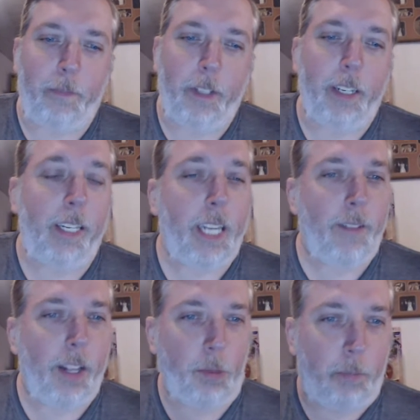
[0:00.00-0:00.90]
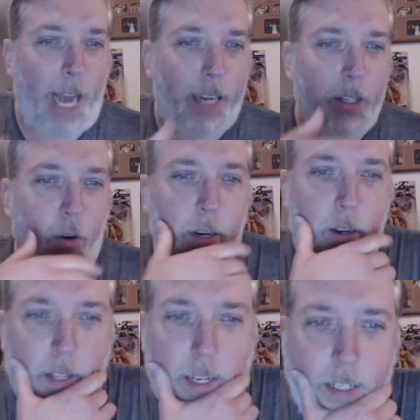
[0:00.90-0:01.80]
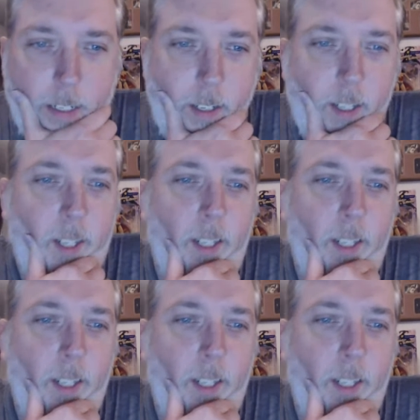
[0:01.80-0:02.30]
just to give a little backstory on this.